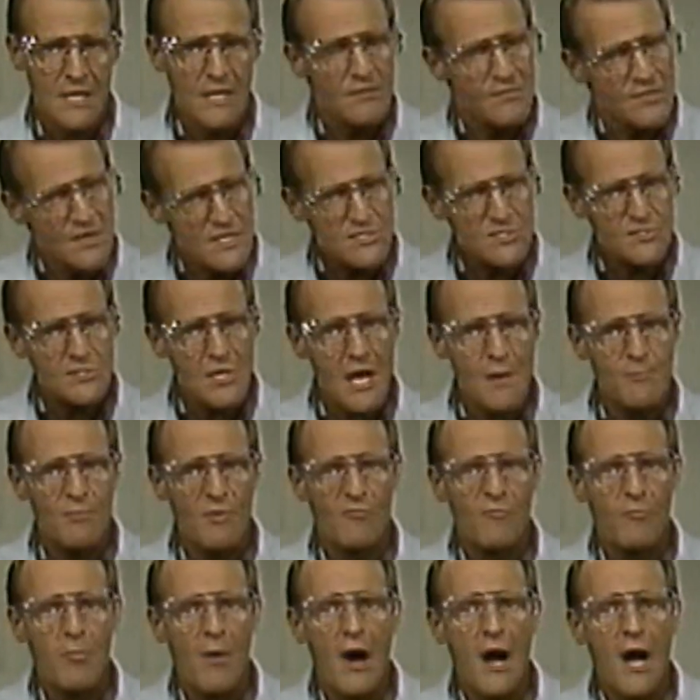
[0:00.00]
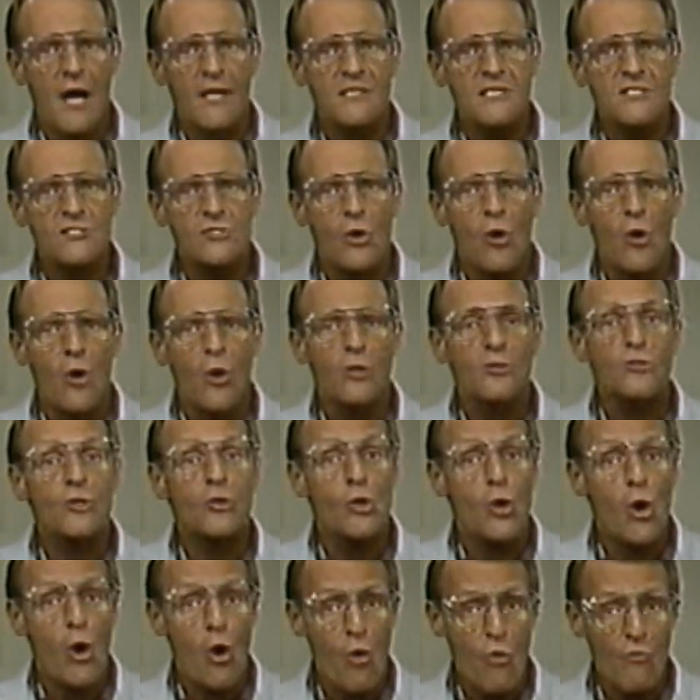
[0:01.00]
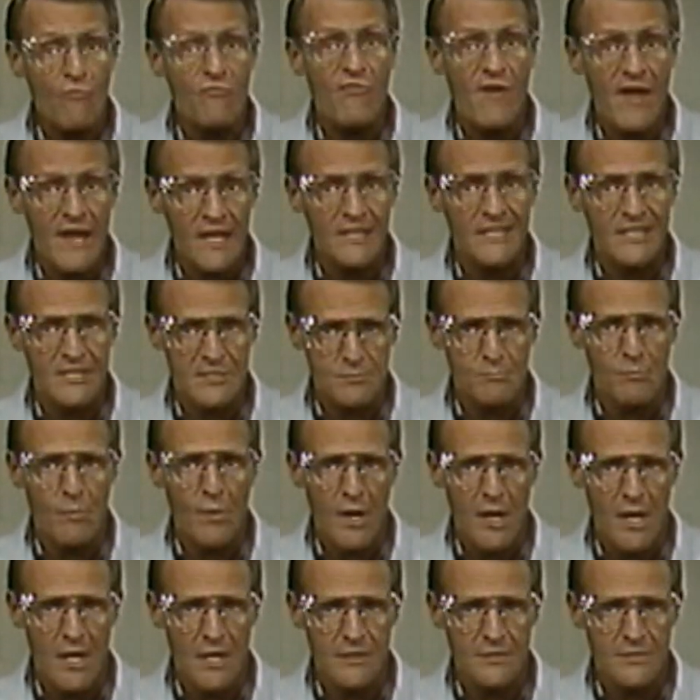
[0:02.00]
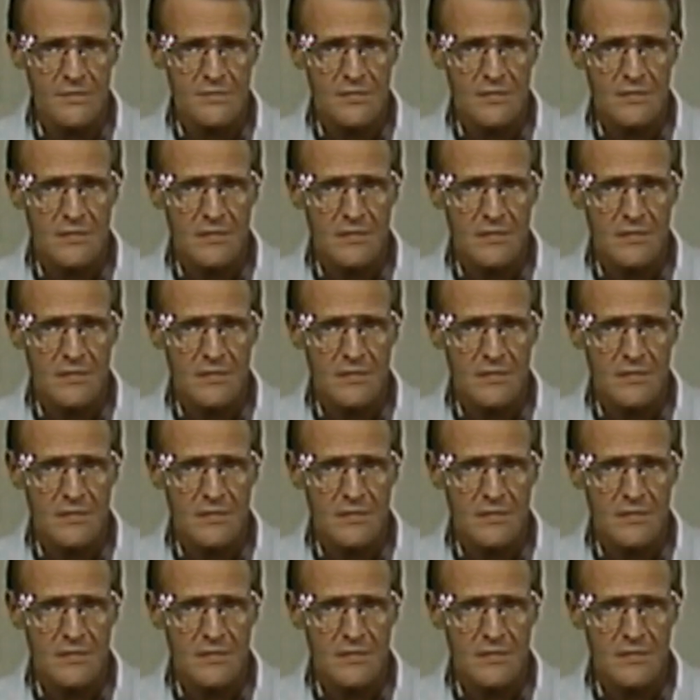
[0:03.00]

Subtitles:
This type of bond is called a covalent bond.